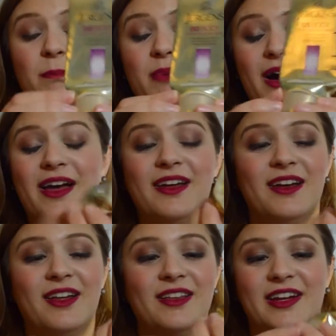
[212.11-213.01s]
but
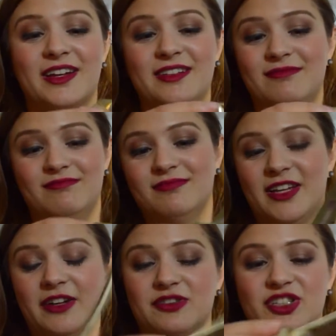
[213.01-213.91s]
like I
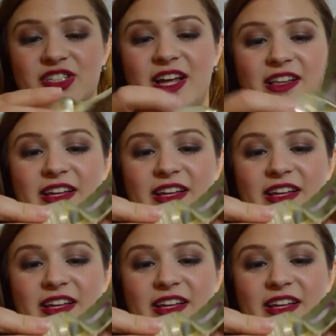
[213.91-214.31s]
like I was just saying,